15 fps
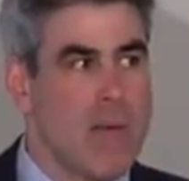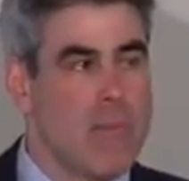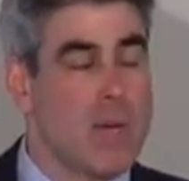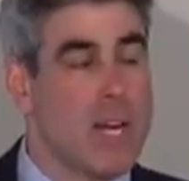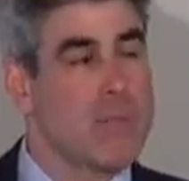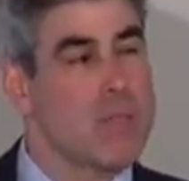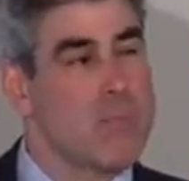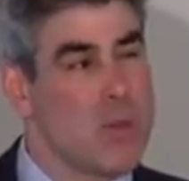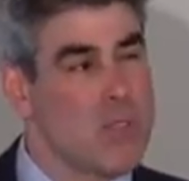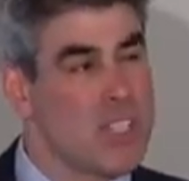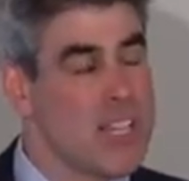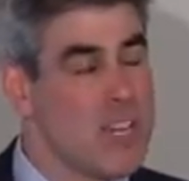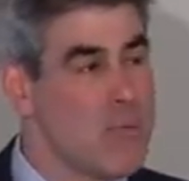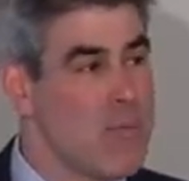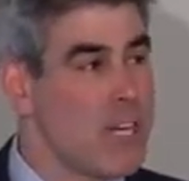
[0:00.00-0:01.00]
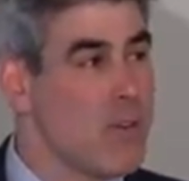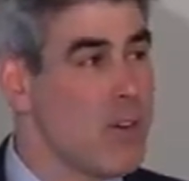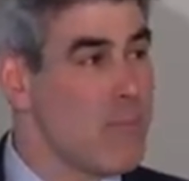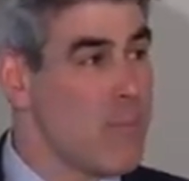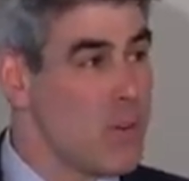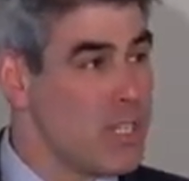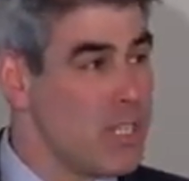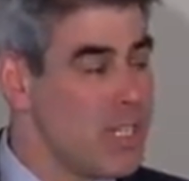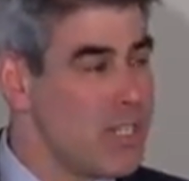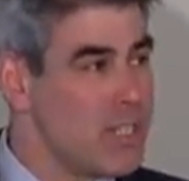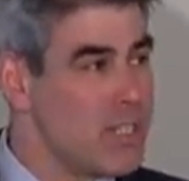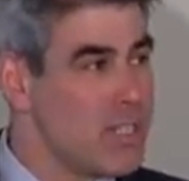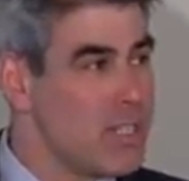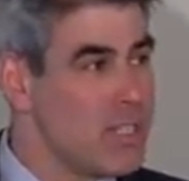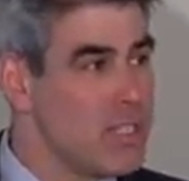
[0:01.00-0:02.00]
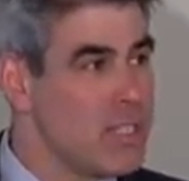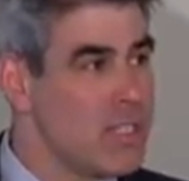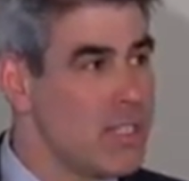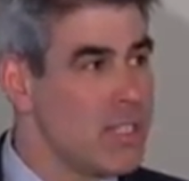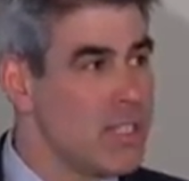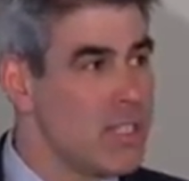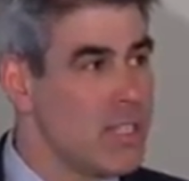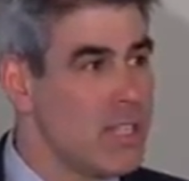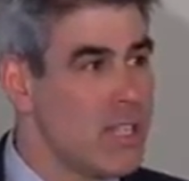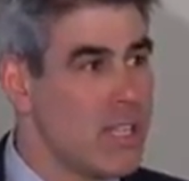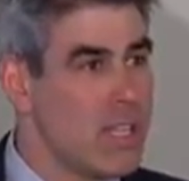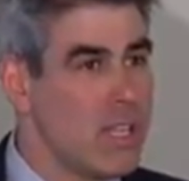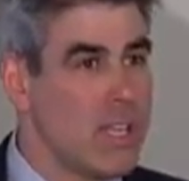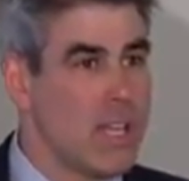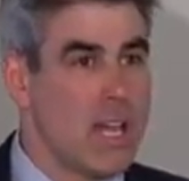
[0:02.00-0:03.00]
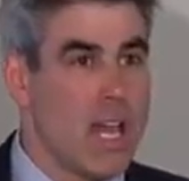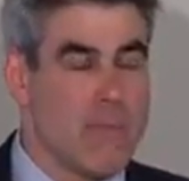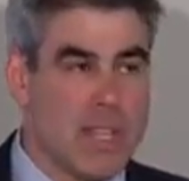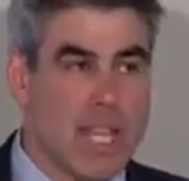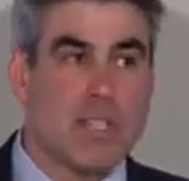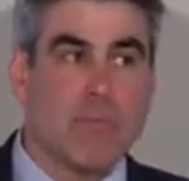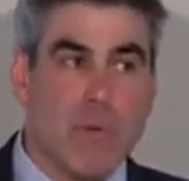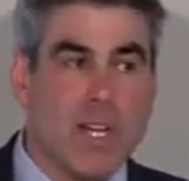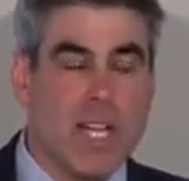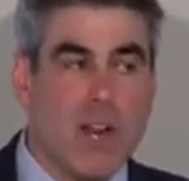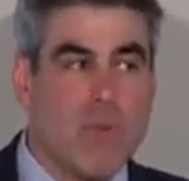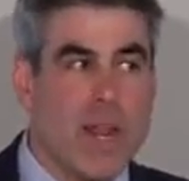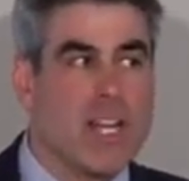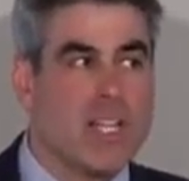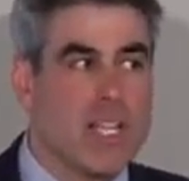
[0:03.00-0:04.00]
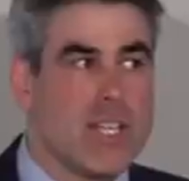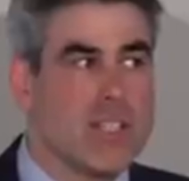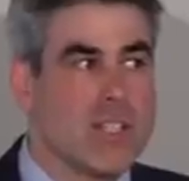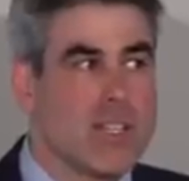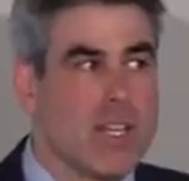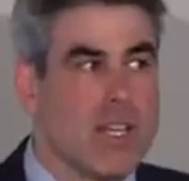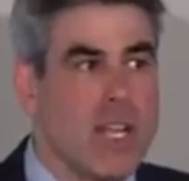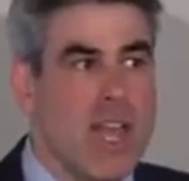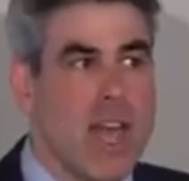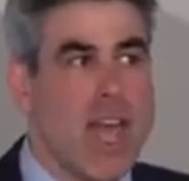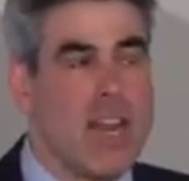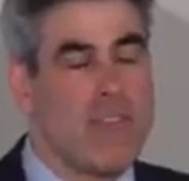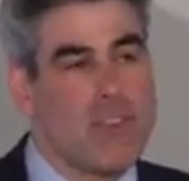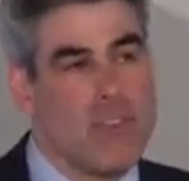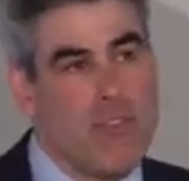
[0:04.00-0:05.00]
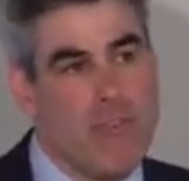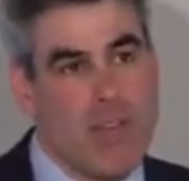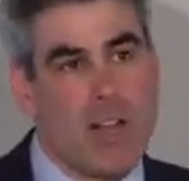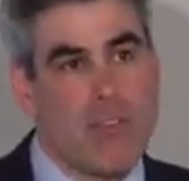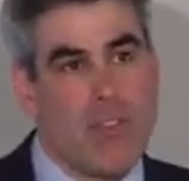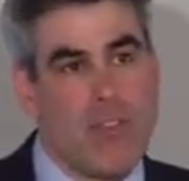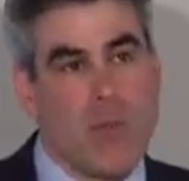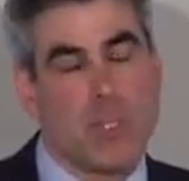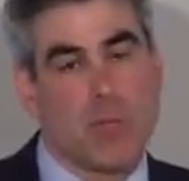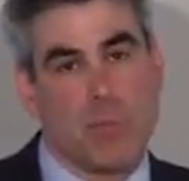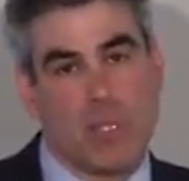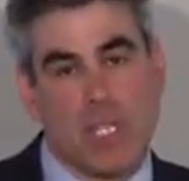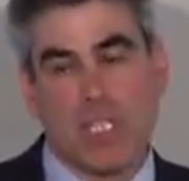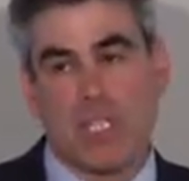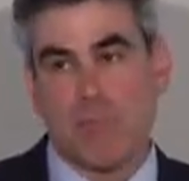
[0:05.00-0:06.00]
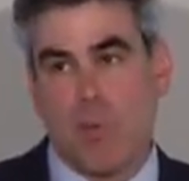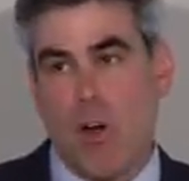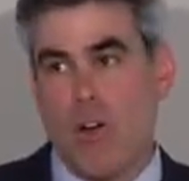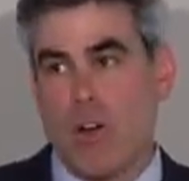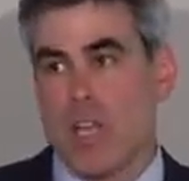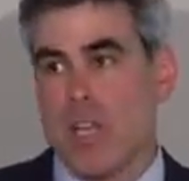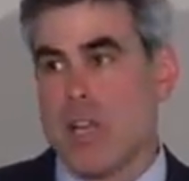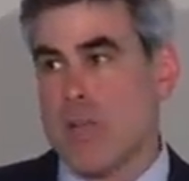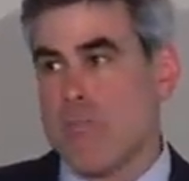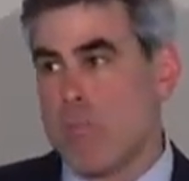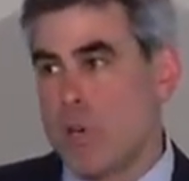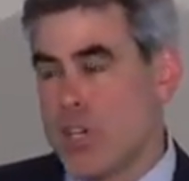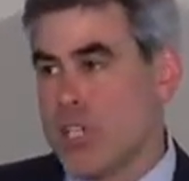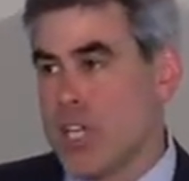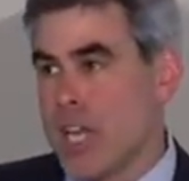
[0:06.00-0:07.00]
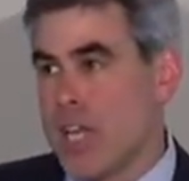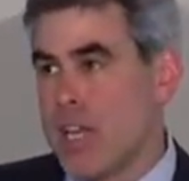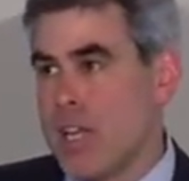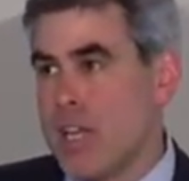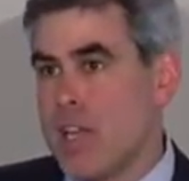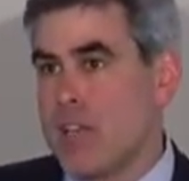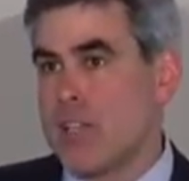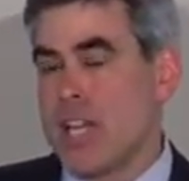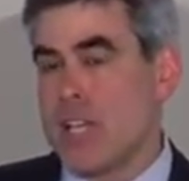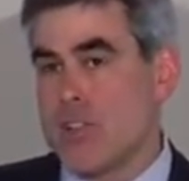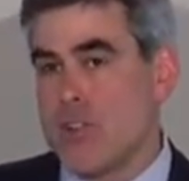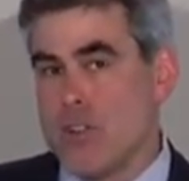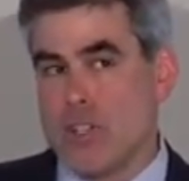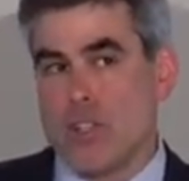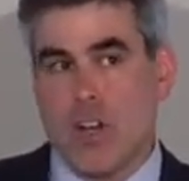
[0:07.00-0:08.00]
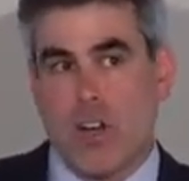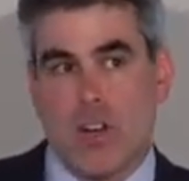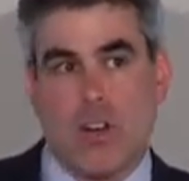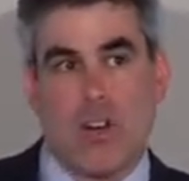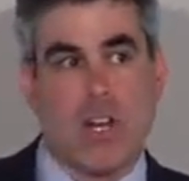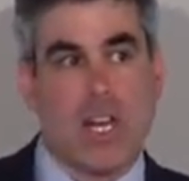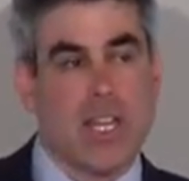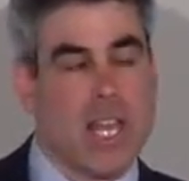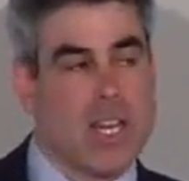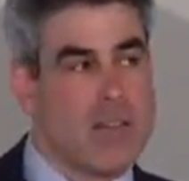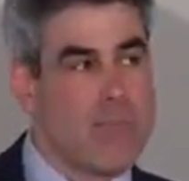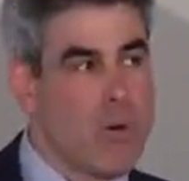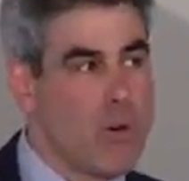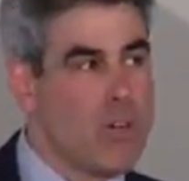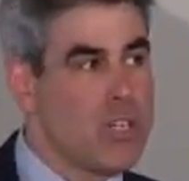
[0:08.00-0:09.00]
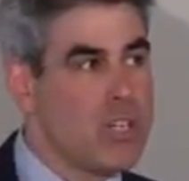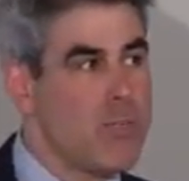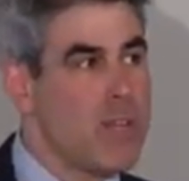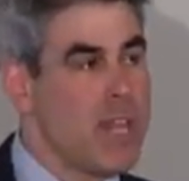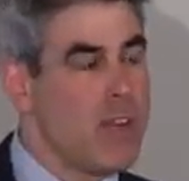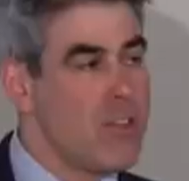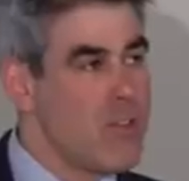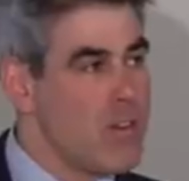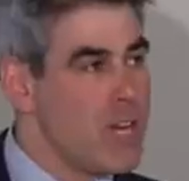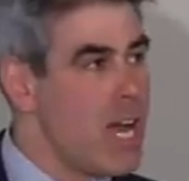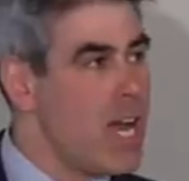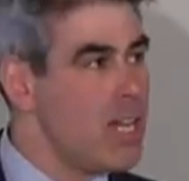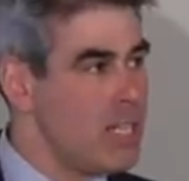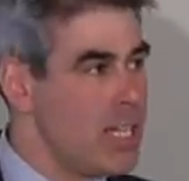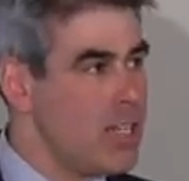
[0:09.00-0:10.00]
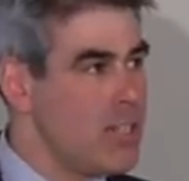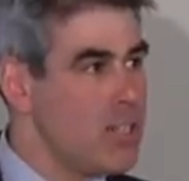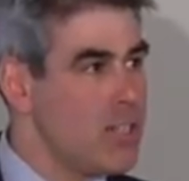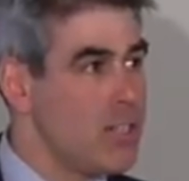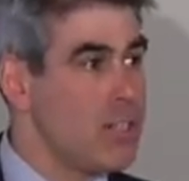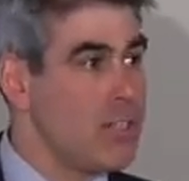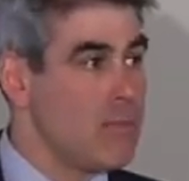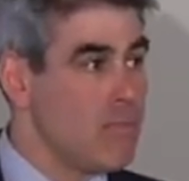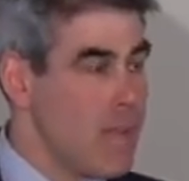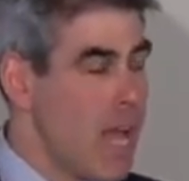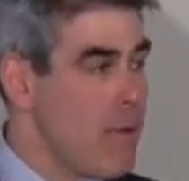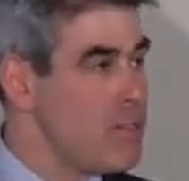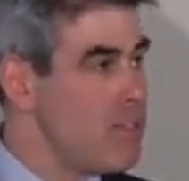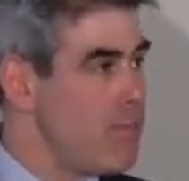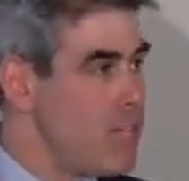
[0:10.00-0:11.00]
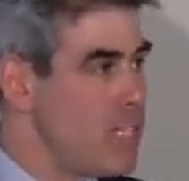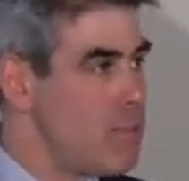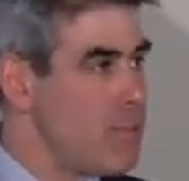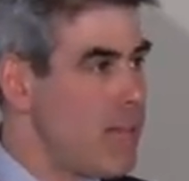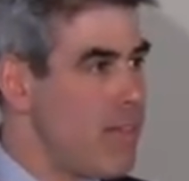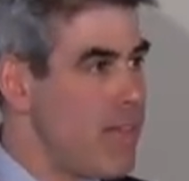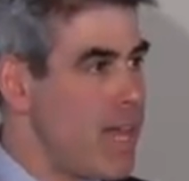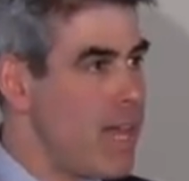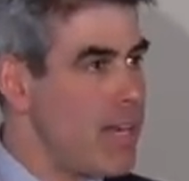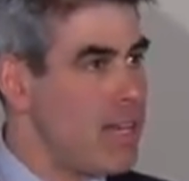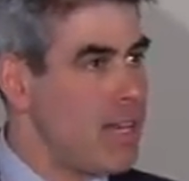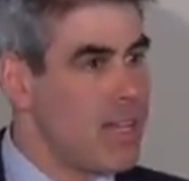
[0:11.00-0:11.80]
But I'm supposed to let her pick her own abortionist?" I mean, that's pretty outrageous. And if you felt that there was a political party pushing to let your daughter get an abortion without your knowledge, how would you feel about that?